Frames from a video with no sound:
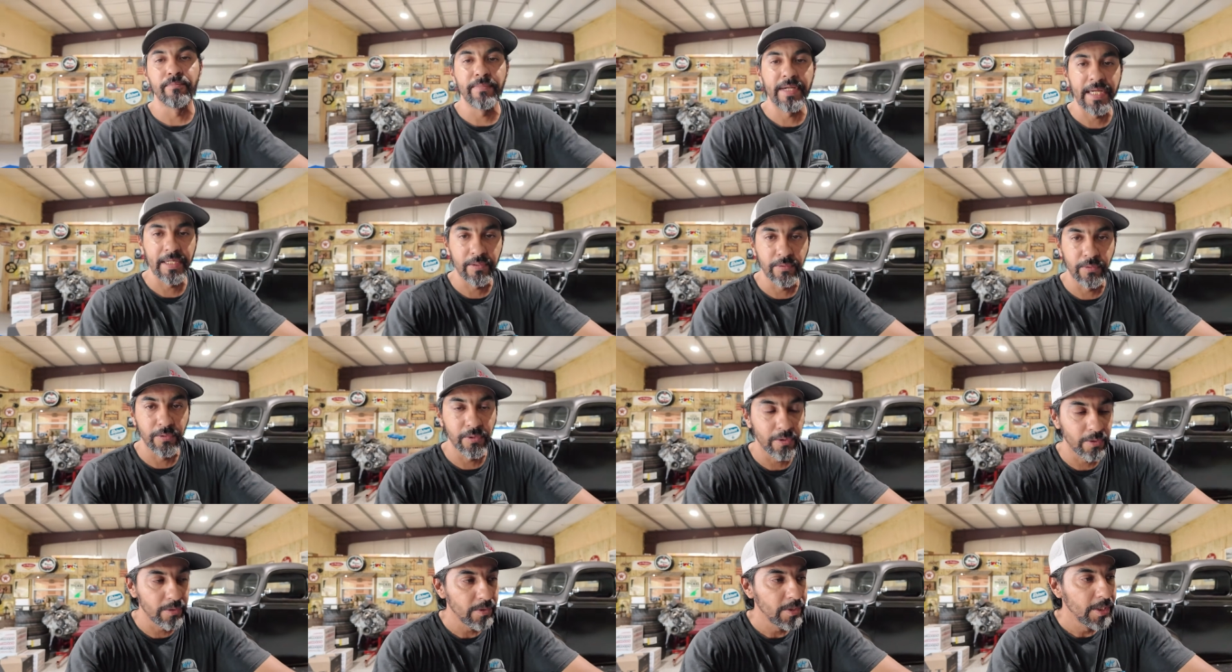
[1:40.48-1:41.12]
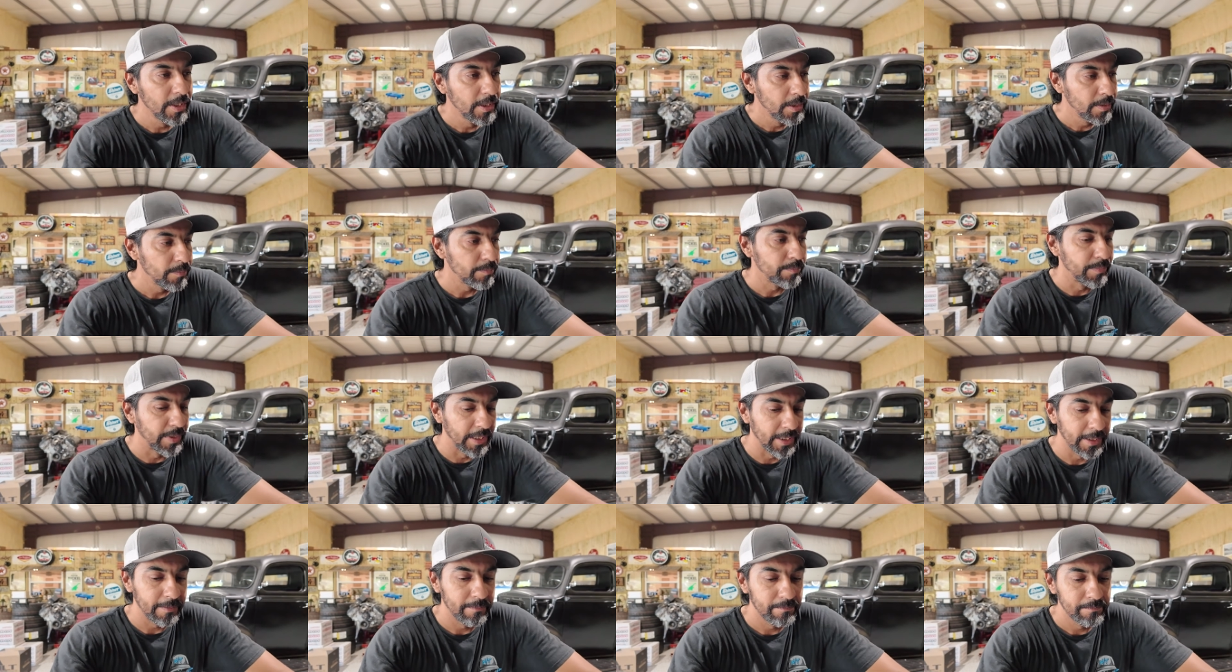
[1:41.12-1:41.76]
back order,
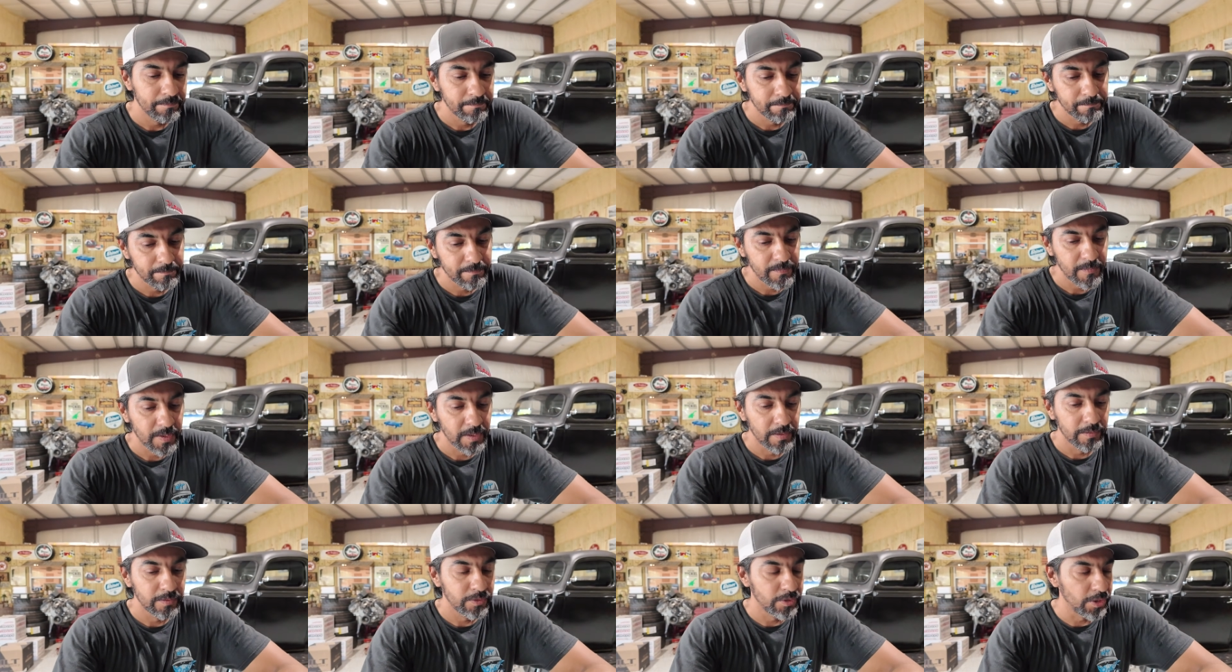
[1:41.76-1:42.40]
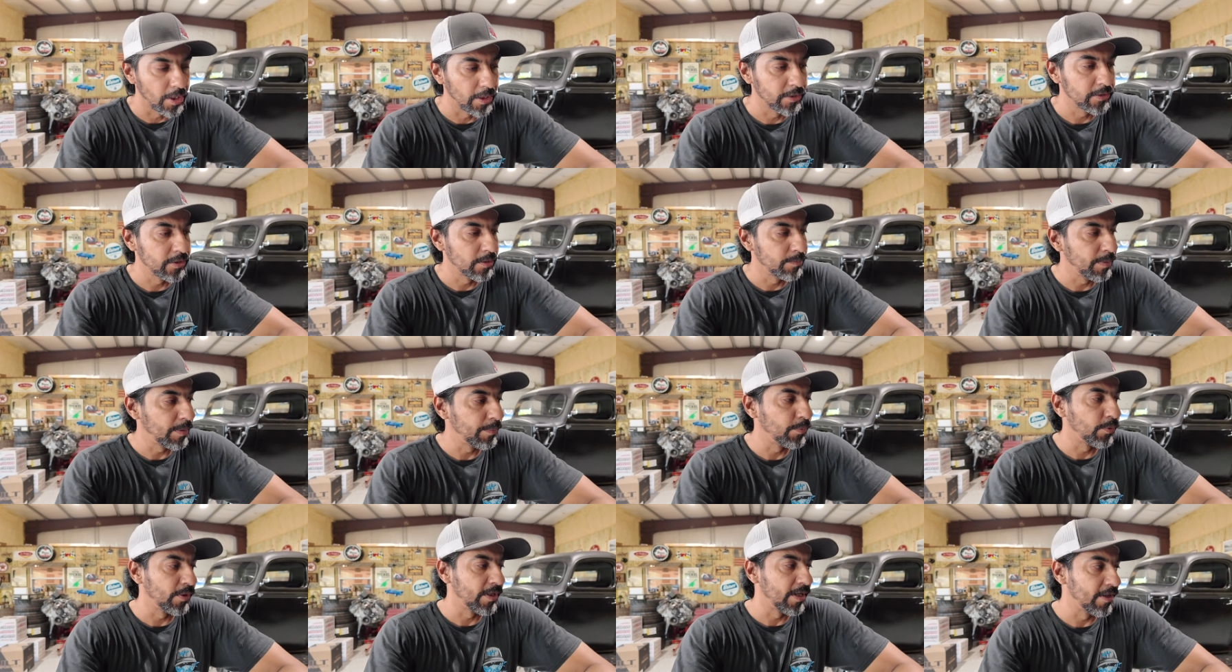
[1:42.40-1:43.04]
but talked to the
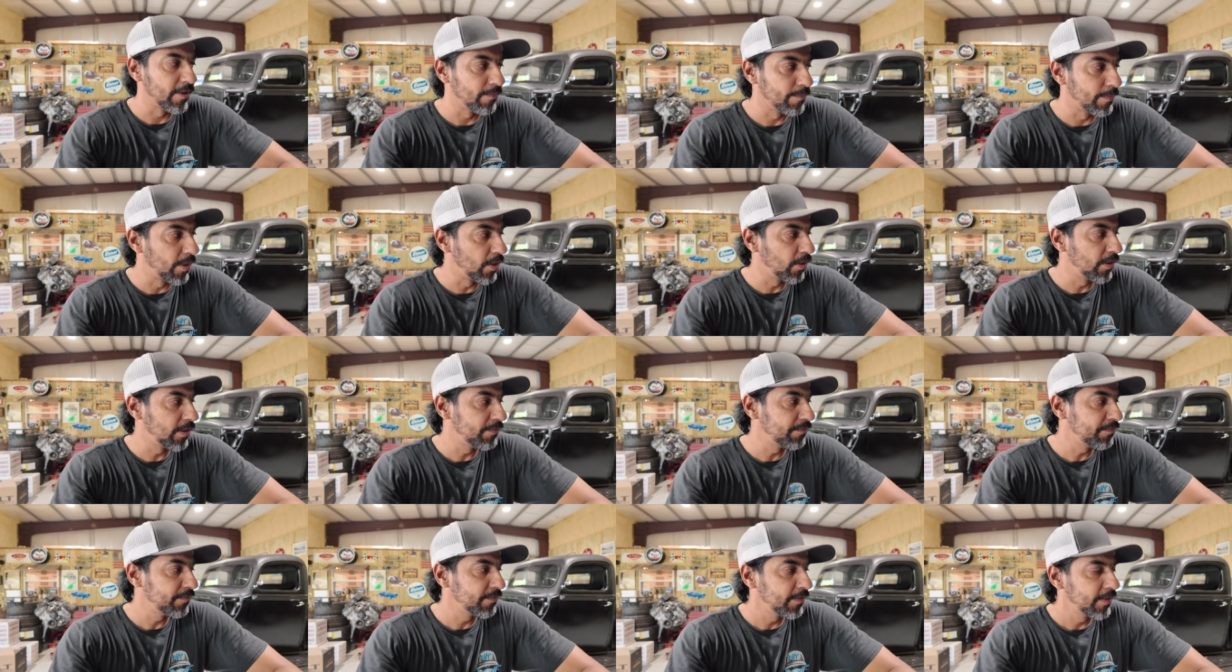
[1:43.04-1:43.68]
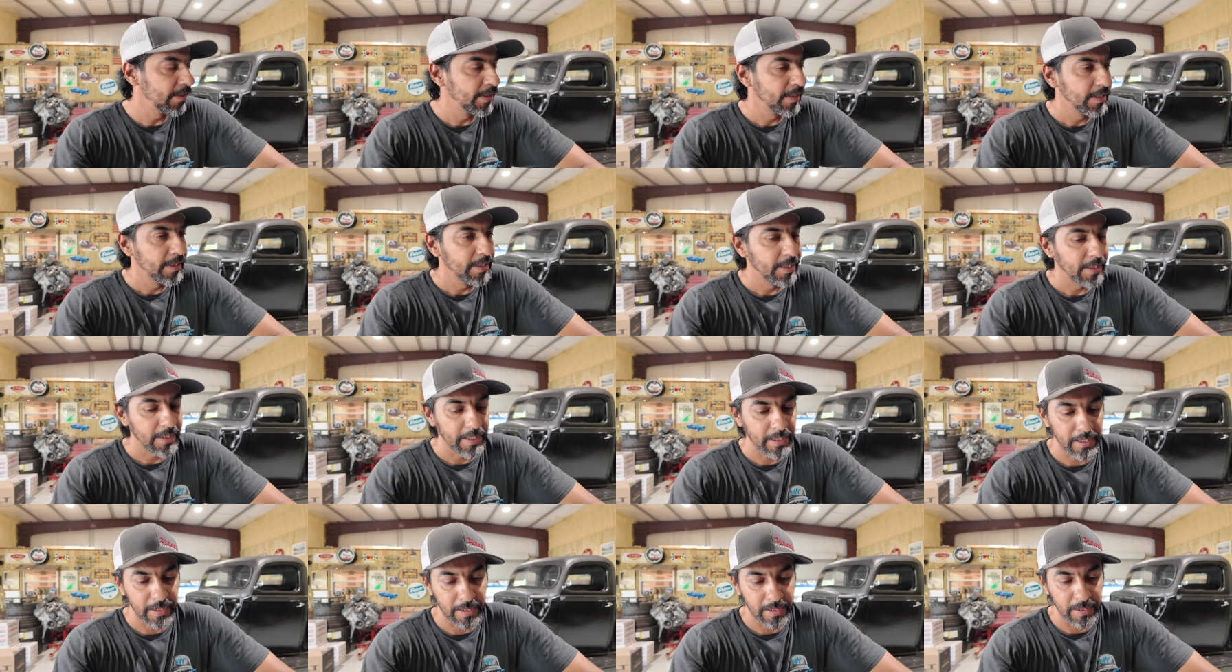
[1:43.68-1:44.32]
people at Automotive
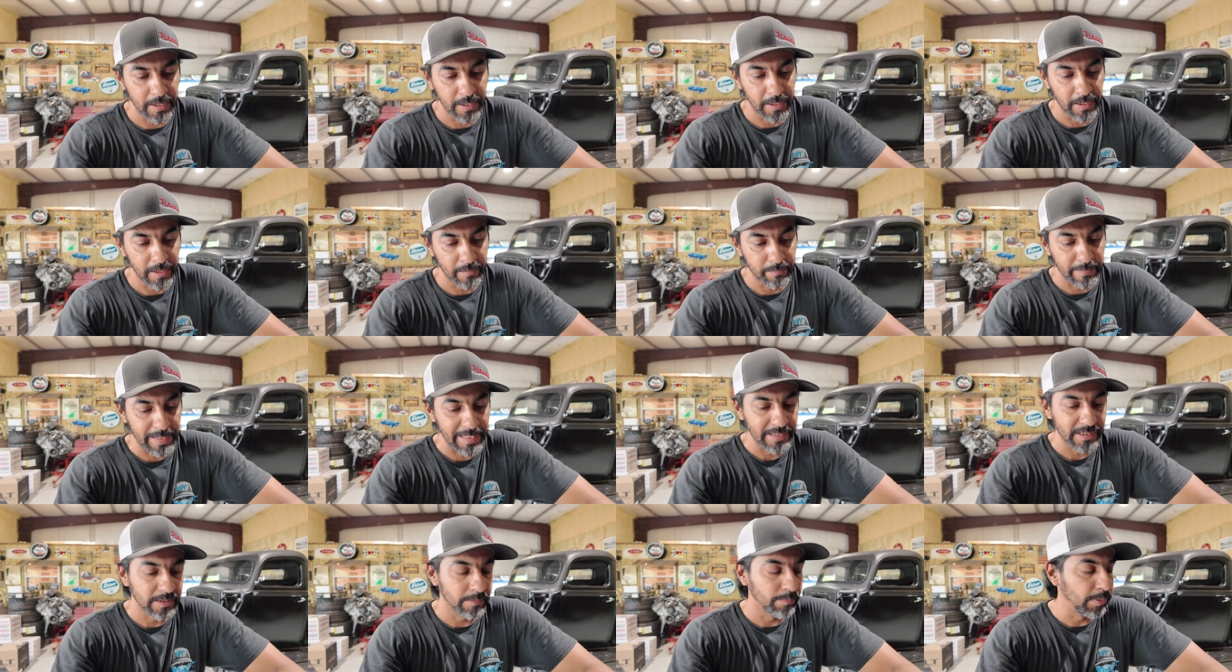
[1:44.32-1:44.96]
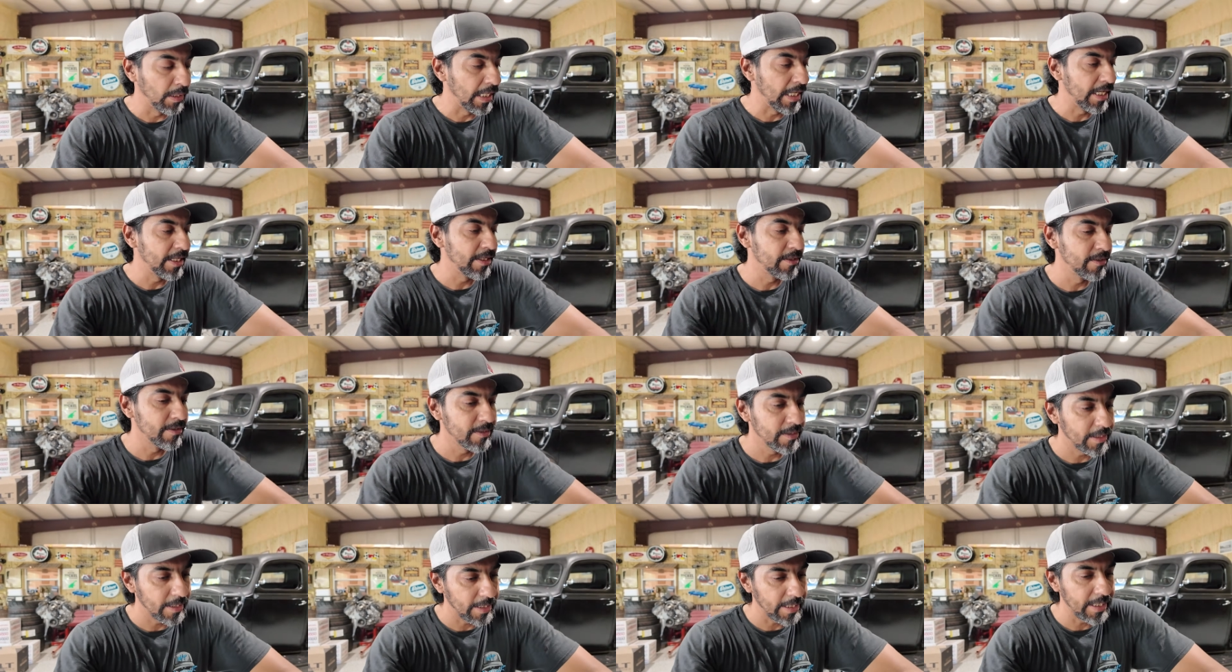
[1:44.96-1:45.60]
and my
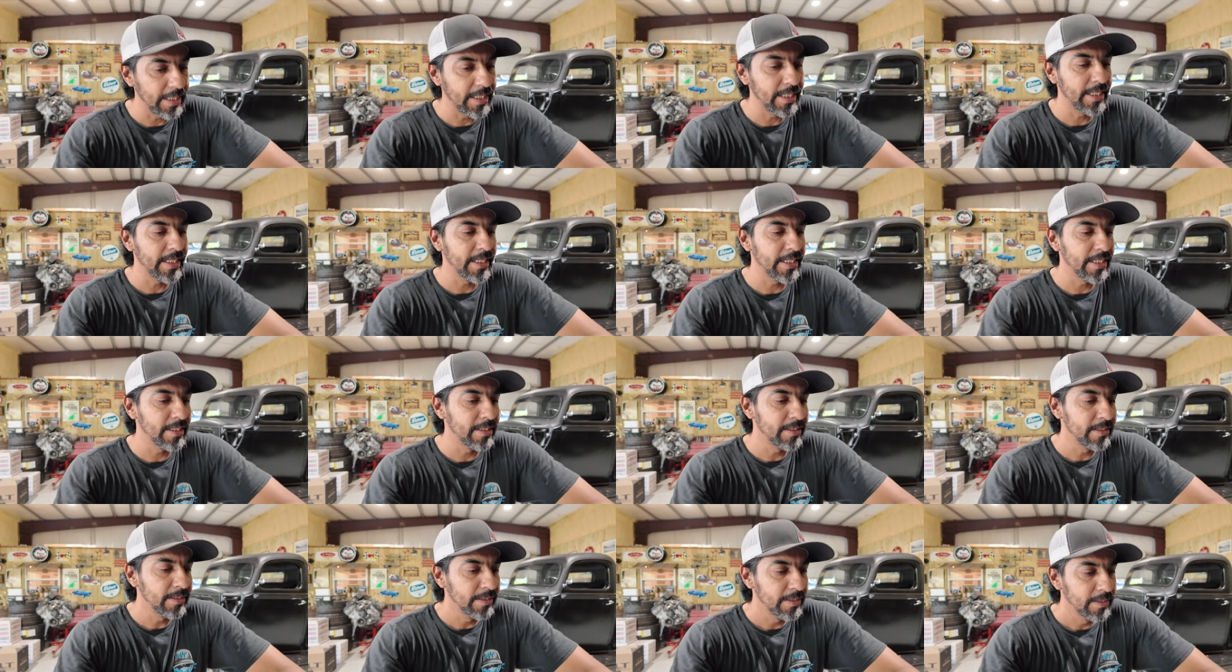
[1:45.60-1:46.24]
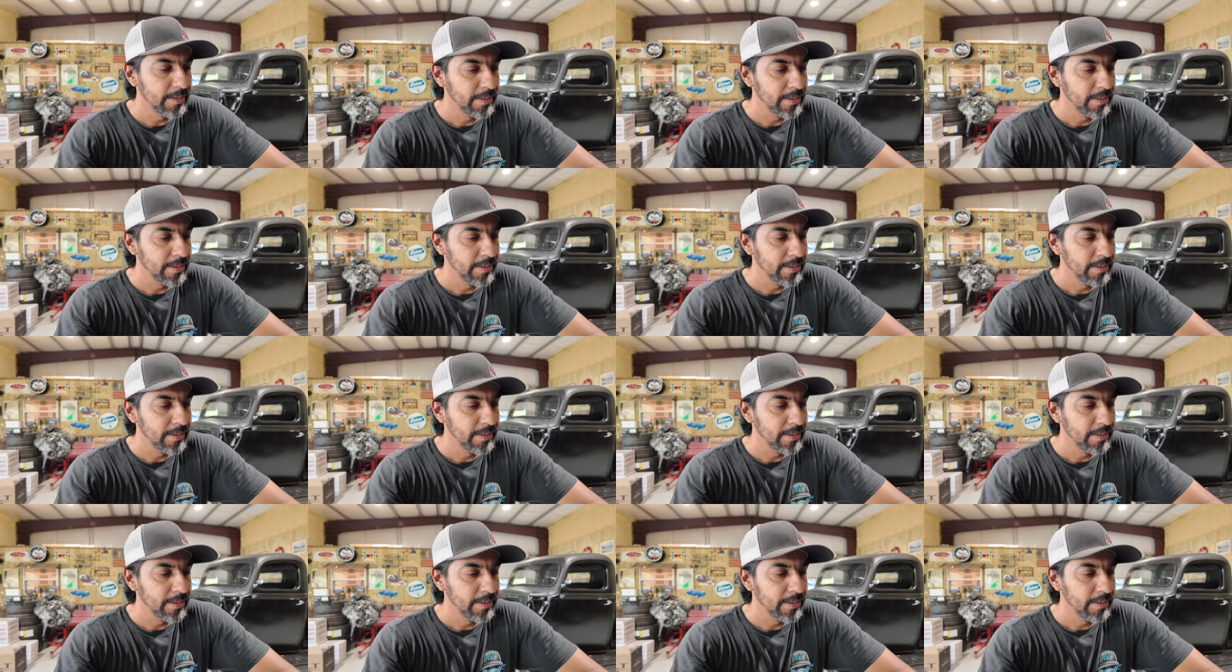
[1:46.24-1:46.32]
supplier, and